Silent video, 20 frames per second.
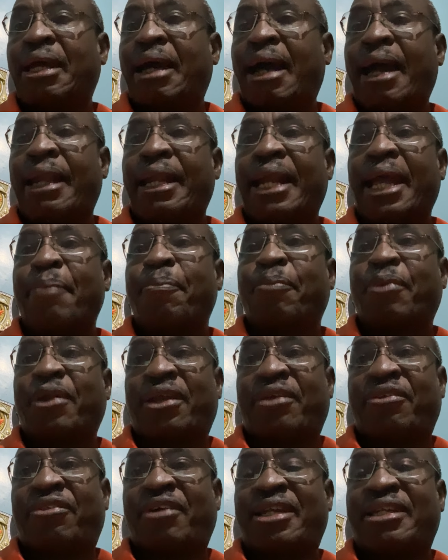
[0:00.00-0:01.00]
and I
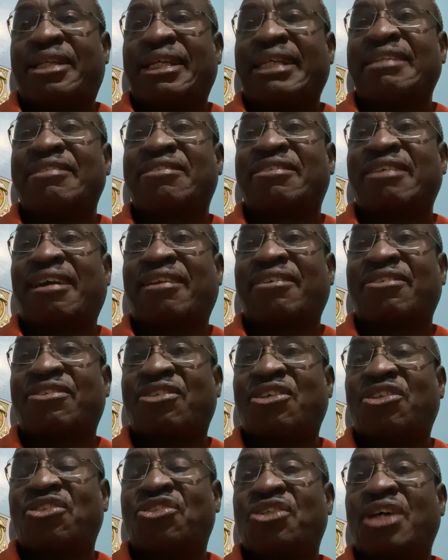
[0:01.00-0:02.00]
pray that he
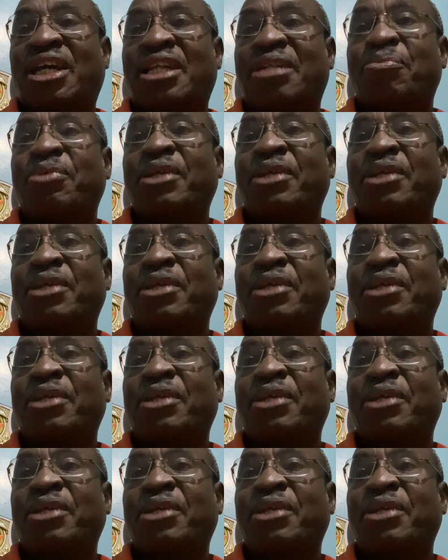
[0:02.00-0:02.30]
succeeds and